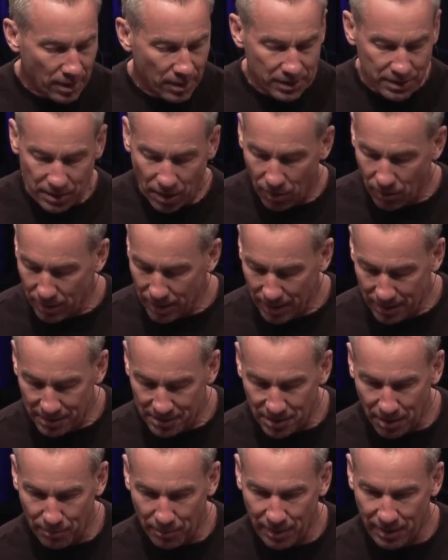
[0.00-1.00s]
So, in
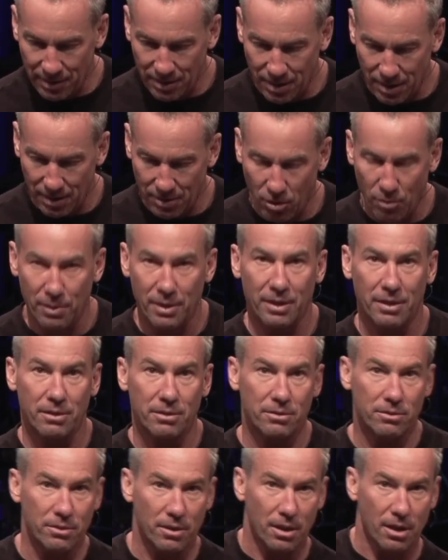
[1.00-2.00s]
summary, I hope I didn't
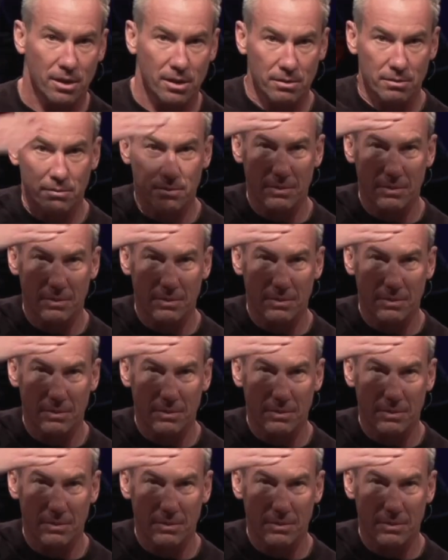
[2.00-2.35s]
get too long.